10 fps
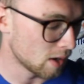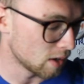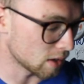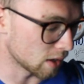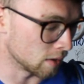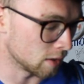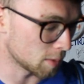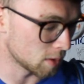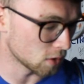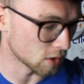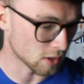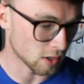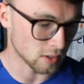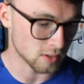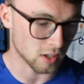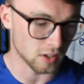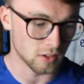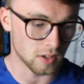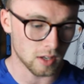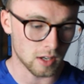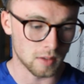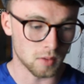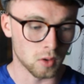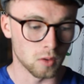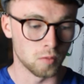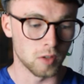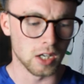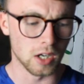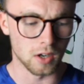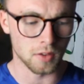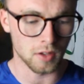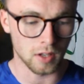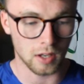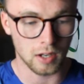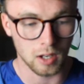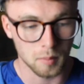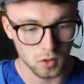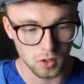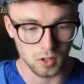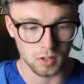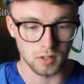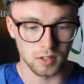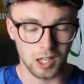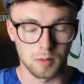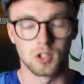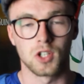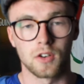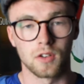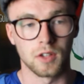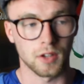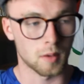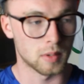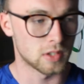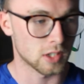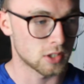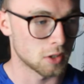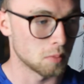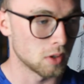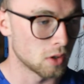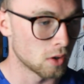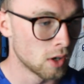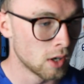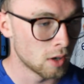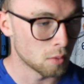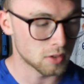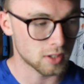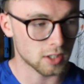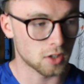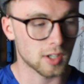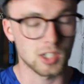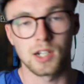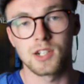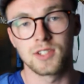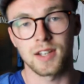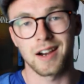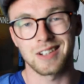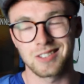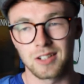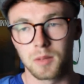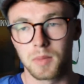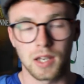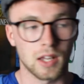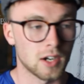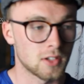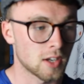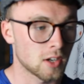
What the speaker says: yeah, let me know your thoughts on the whole VAR thing, and let me know your thoughts on the game in general in the comment section down below. Once again, congratulations to Arsenal and Mikel Arteta.